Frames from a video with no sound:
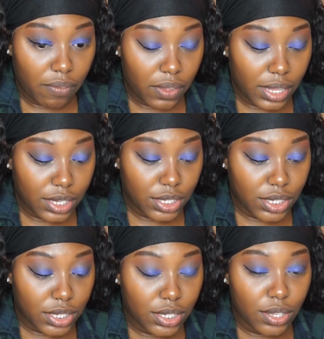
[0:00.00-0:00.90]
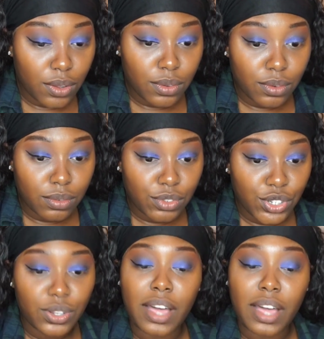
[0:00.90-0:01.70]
feel like it's so crucial.